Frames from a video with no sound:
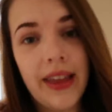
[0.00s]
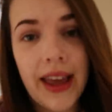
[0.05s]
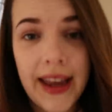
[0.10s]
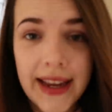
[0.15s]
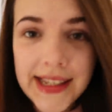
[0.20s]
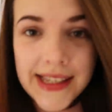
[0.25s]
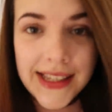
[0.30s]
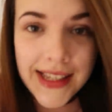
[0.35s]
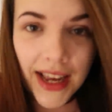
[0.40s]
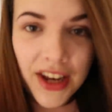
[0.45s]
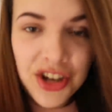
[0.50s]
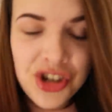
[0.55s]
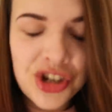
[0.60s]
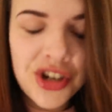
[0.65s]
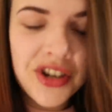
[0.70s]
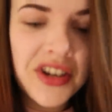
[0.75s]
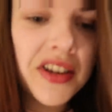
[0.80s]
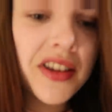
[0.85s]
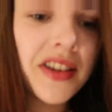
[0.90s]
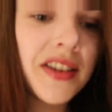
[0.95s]
That is
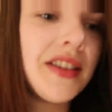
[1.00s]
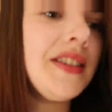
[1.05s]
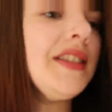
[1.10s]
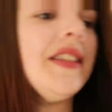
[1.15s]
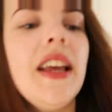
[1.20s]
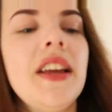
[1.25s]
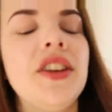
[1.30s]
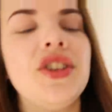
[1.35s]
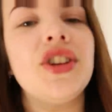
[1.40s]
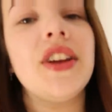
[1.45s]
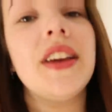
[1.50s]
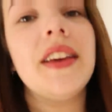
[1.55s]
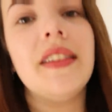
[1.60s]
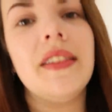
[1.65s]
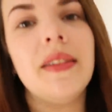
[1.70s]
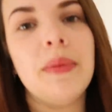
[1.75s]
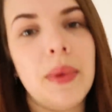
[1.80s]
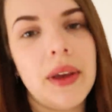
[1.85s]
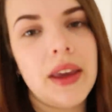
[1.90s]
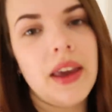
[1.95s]
Sasha. Sasha
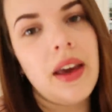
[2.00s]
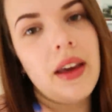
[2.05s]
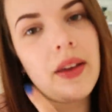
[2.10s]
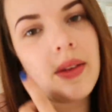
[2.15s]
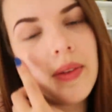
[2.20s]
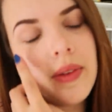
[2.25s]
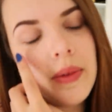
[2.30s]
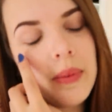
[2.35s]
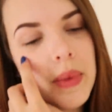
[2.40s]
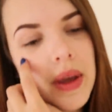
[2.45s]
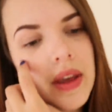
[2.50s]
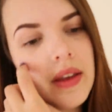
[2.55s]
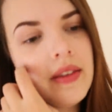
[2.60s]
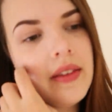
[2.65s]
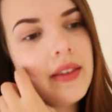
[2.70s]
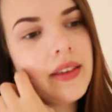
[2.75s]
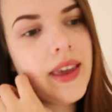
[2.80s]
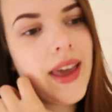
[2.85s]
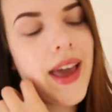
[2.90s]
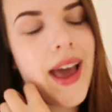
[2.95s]
is my
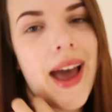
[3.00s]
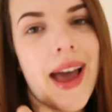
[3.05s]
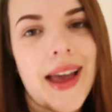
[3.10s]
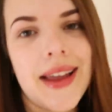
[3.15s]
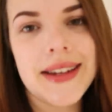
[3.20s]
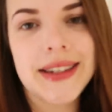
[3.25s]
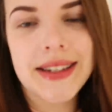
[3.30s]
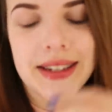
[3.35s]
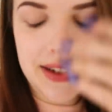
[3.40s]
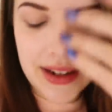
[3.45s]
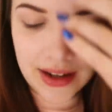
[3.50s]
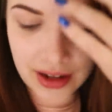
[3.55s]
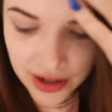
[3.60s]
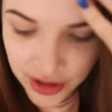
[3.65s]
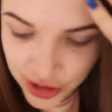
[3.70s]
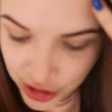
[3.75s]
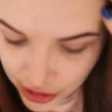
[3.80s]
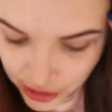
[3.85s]
housemate's cat.